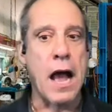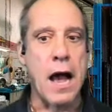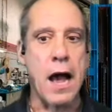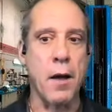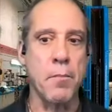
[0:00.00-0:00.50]

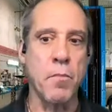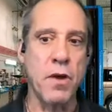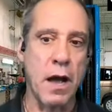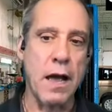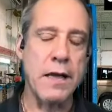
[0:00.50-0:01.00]

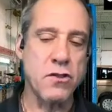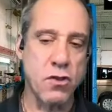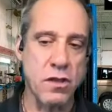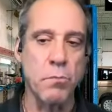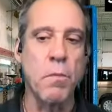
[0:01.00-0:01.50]

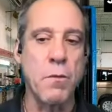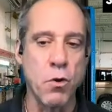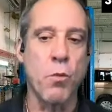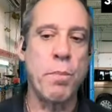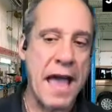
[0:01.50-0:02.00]
my
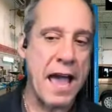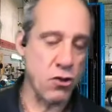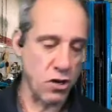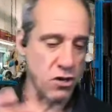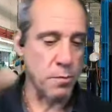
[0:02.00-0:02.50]
real passion